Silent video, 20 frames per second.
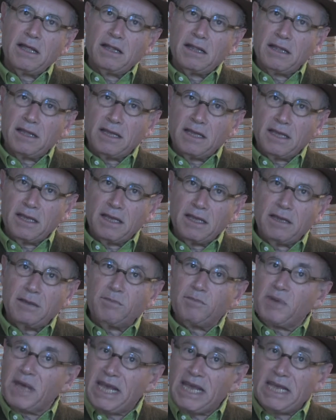the
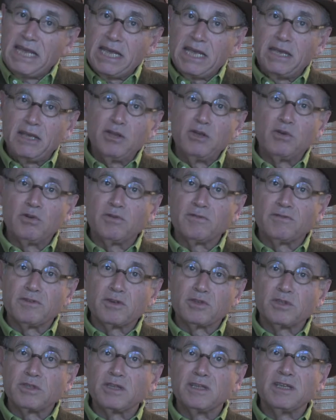Peking
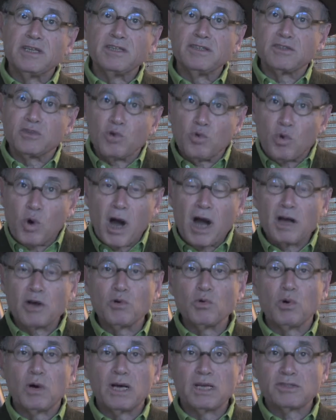University's
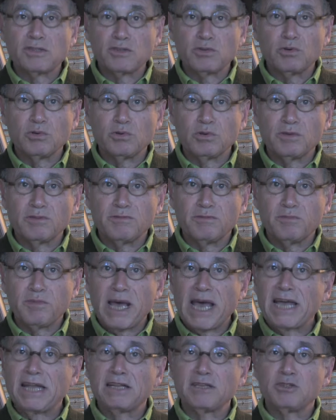Guanghua School of
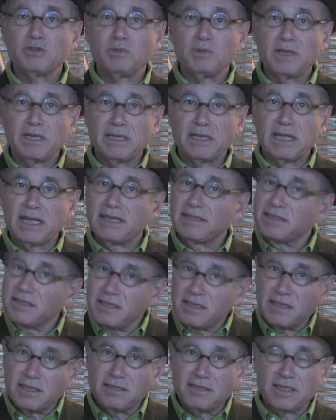Management as a
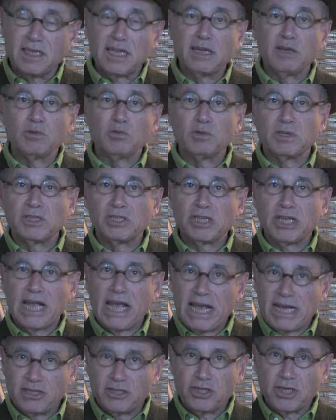distinguished
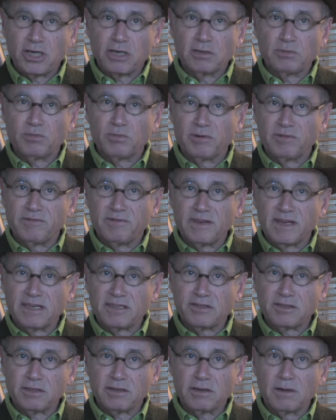adjunct
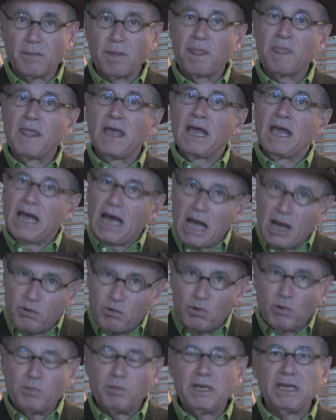professor. I
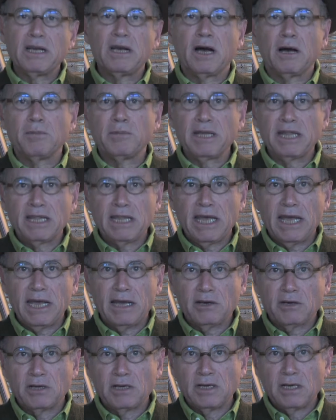will be coming
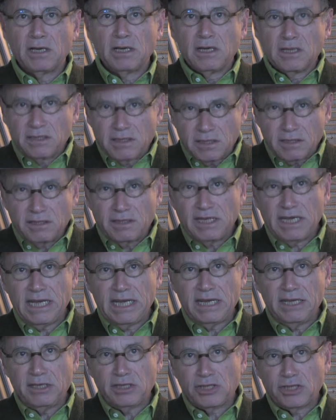there to
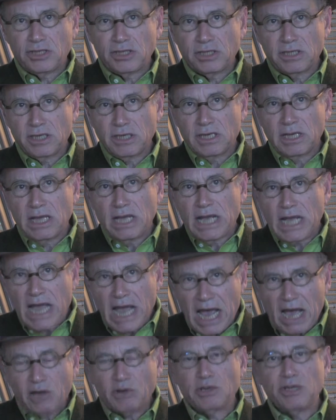teach
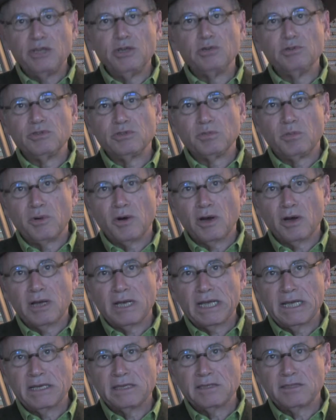how to use
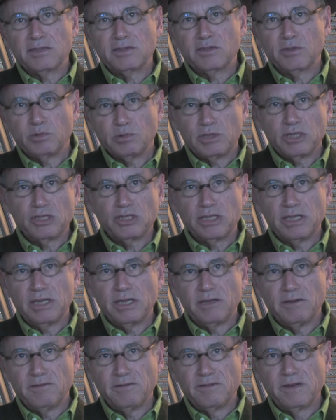markets to
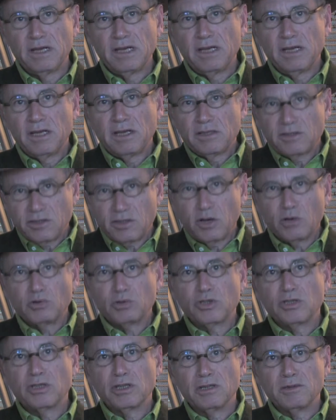achieve
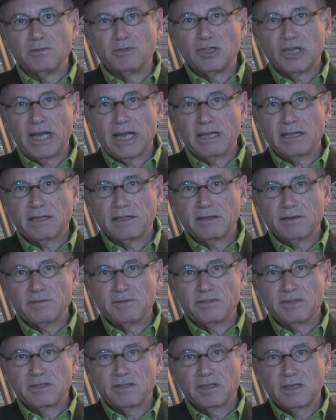social
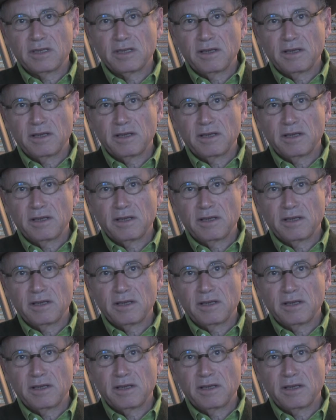objectives.